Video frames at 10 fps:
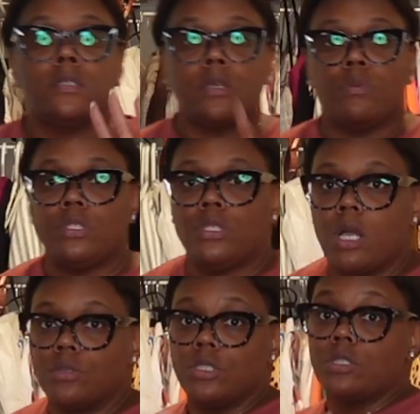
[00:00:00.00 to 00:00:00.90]
So we
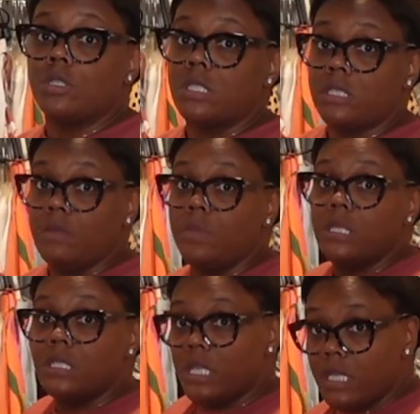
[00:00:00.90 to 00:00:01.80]
y'all just gonna see me
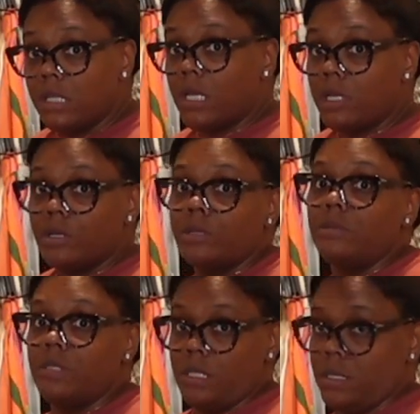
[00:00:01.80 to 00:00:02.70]
declutter
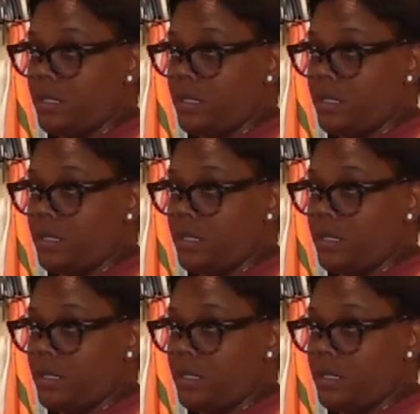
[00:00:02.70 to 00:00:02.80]
this